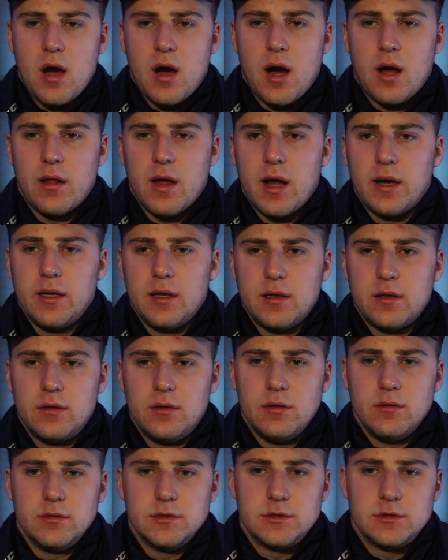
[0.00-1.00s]
All I needed
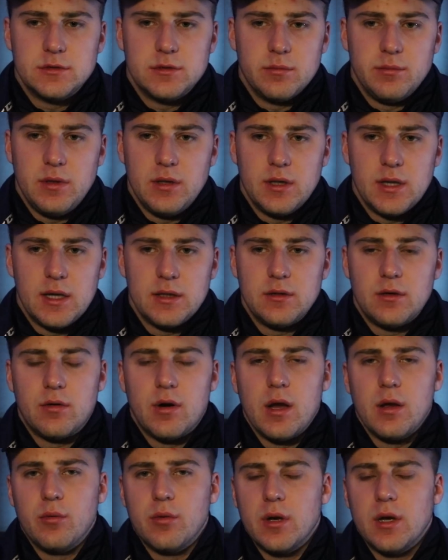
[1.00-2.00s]
to do was to be led the
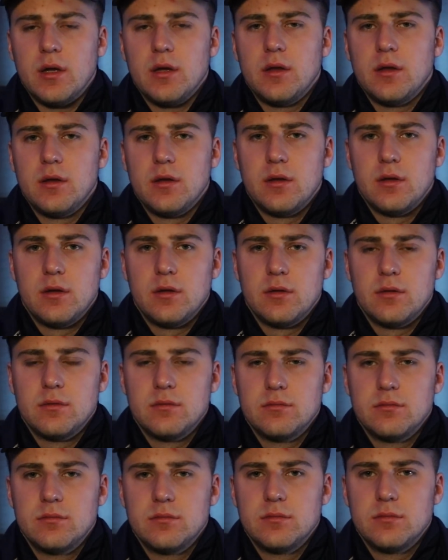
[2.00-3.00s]
right way.
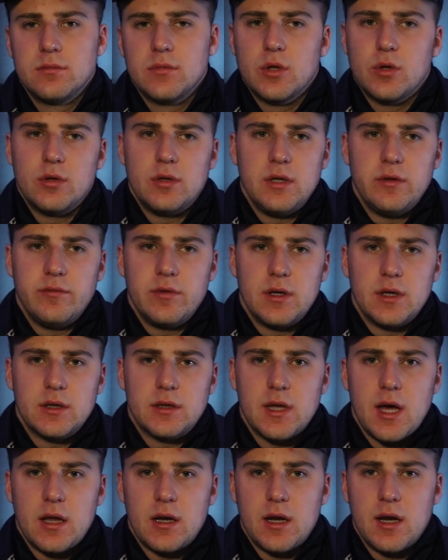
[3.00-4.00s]
Couldn't even
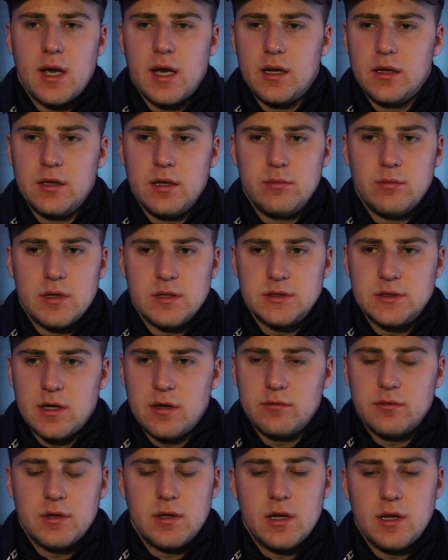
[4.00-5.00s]
get that. I had to lead
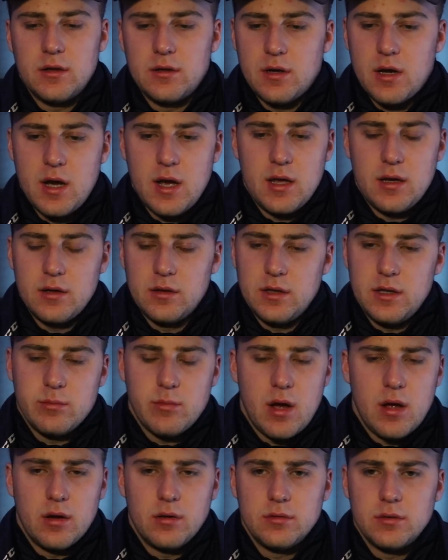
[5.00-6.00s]
myself to dance. I had to lead
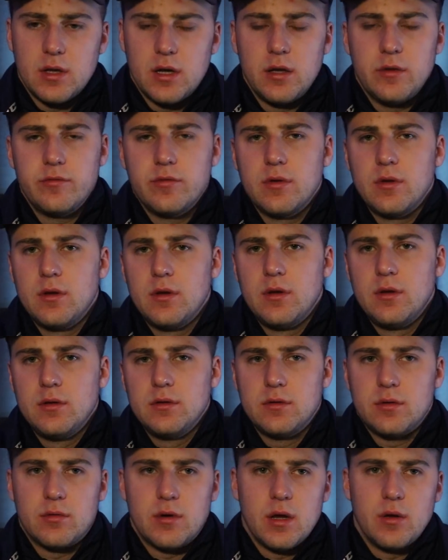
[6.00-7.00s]
my own life
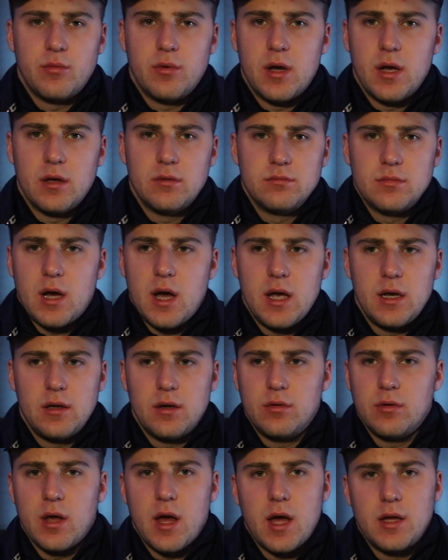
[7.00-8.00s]
the right way. I had
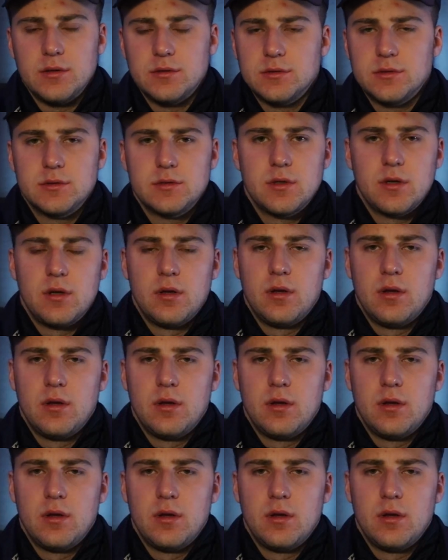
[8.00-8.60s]
no guidance.